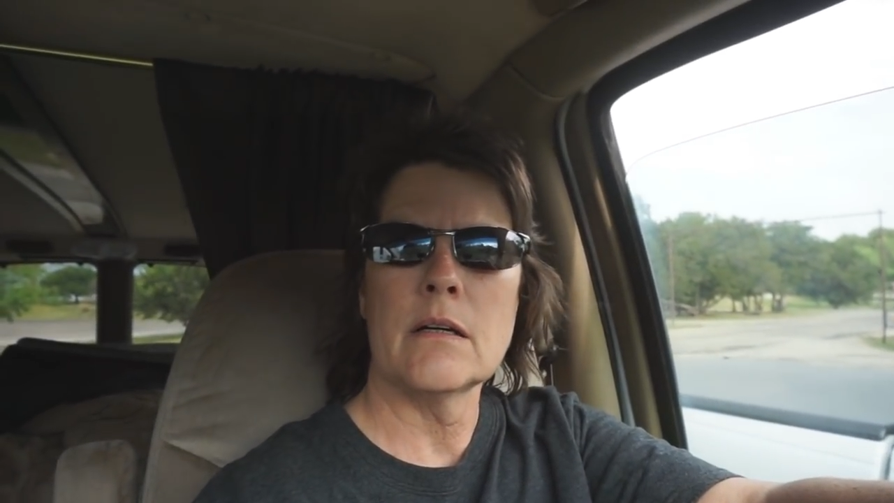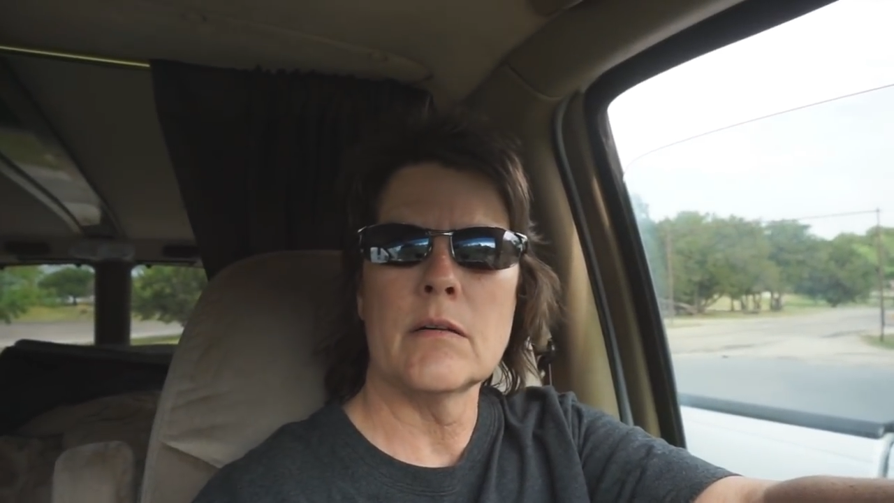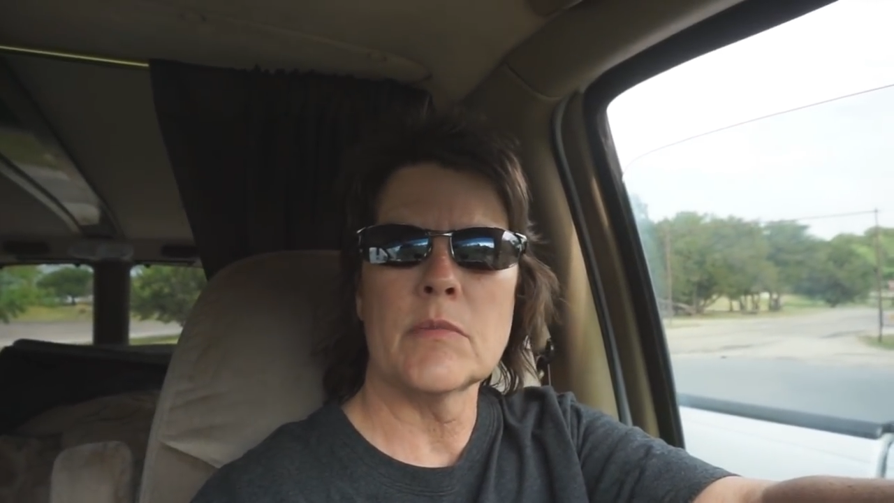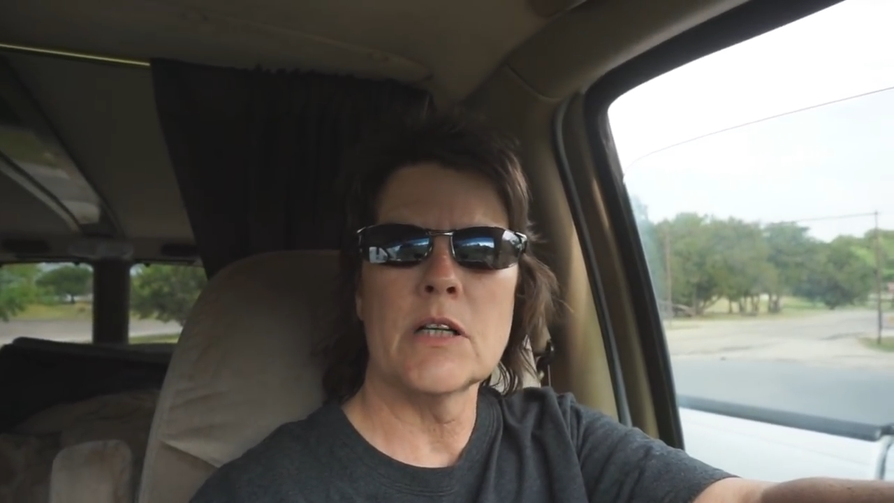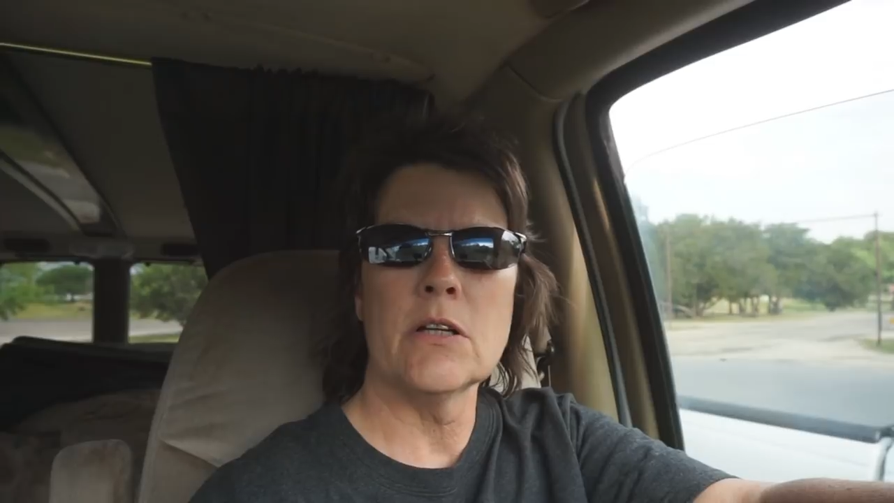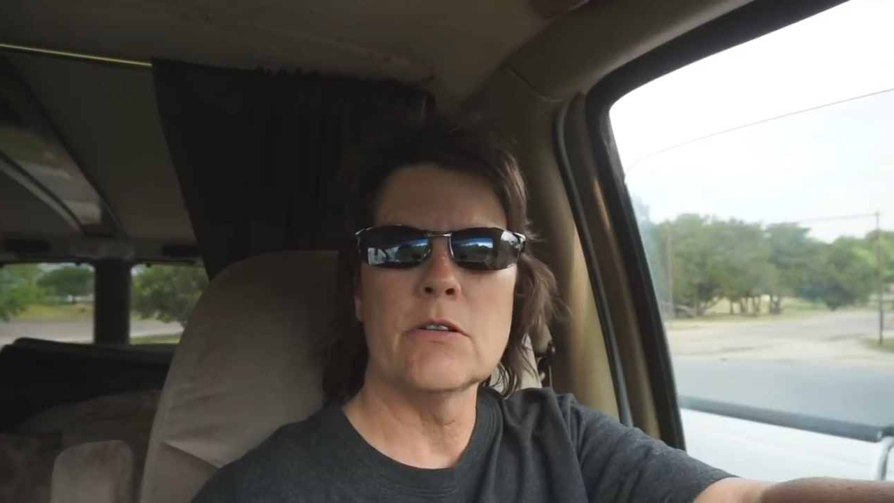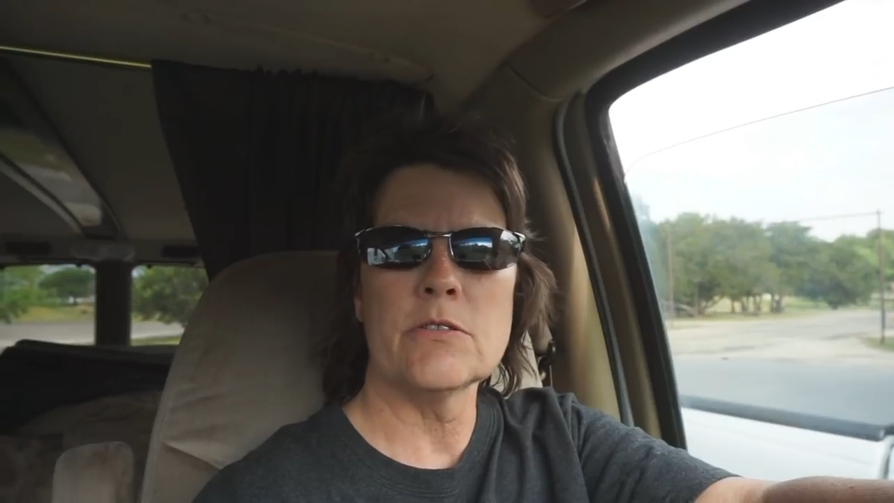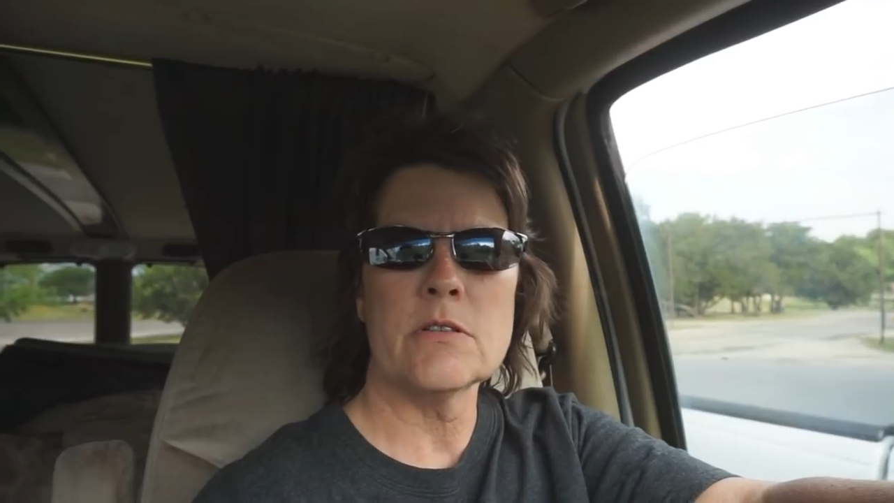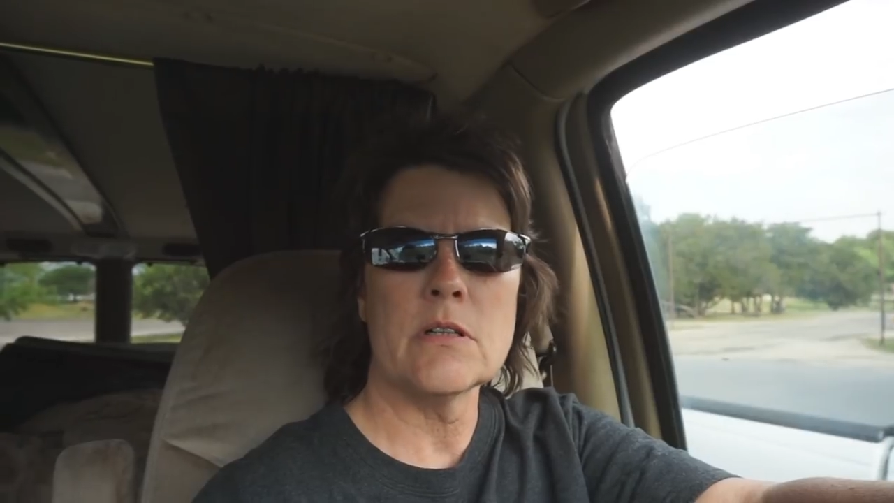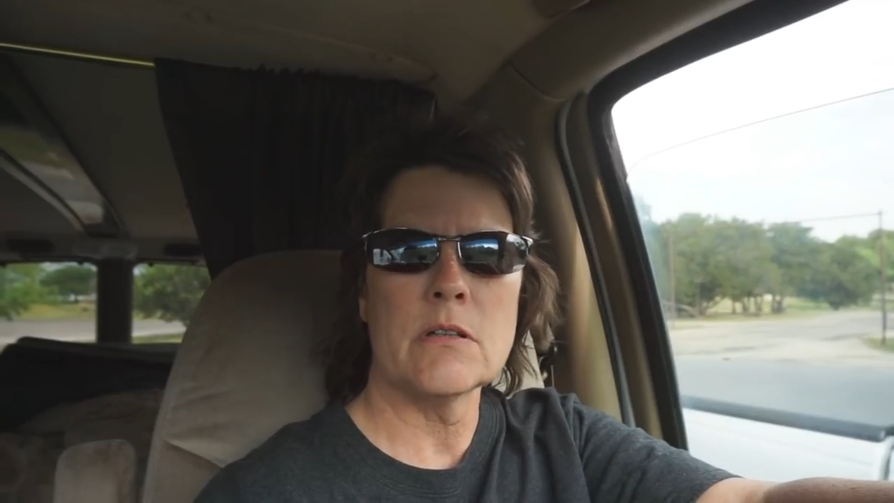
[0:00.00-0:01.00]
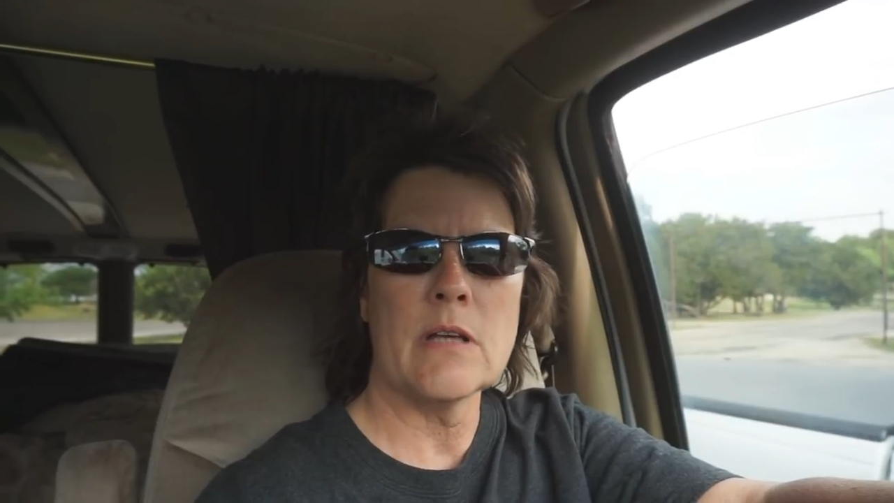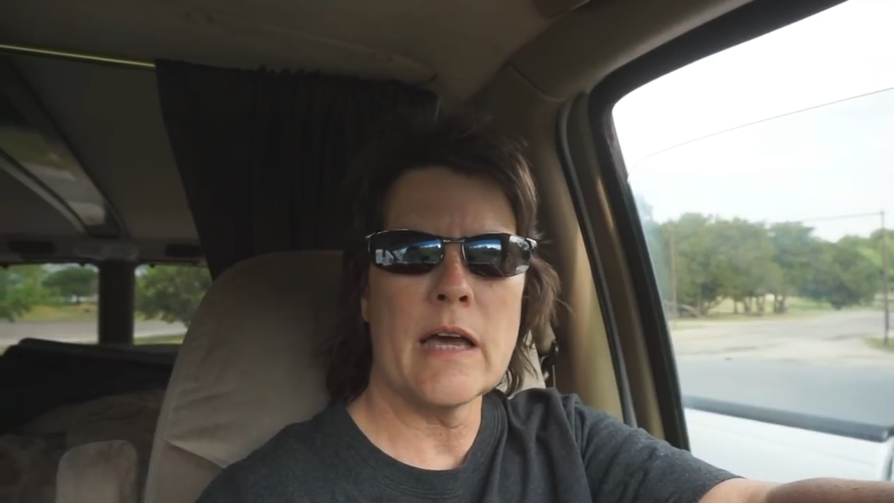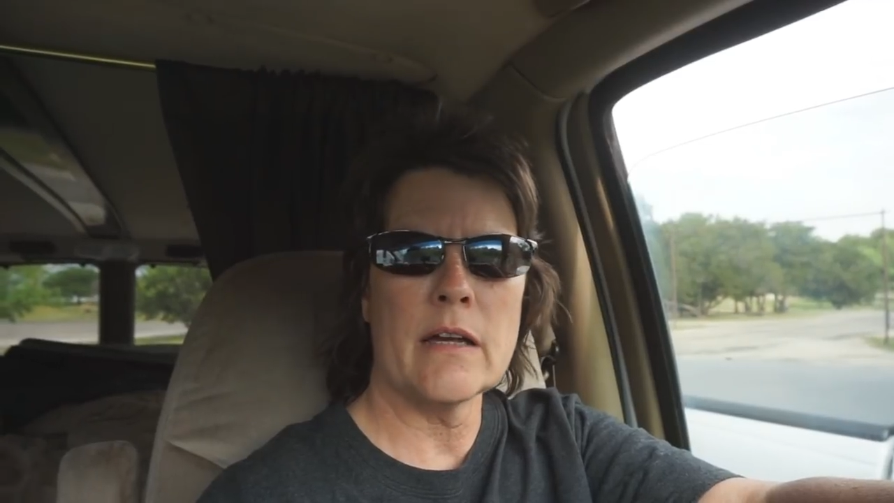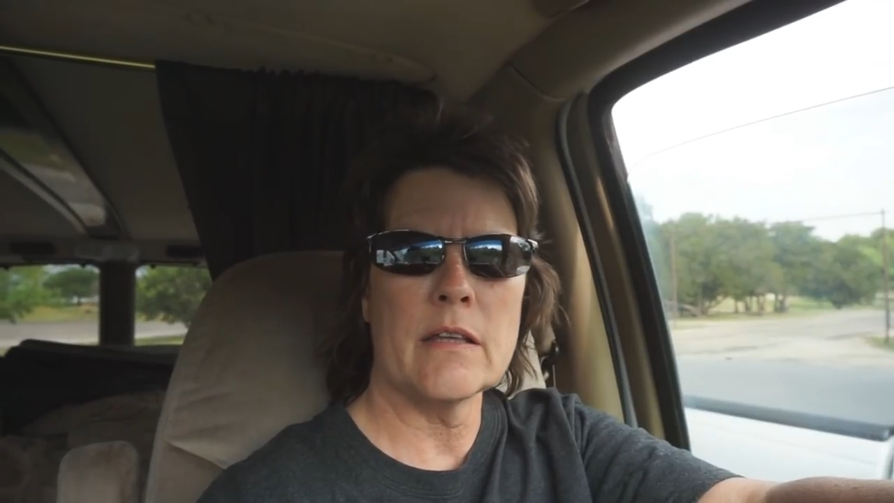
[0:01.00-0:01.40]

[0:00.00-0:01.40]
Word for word: um, clothes out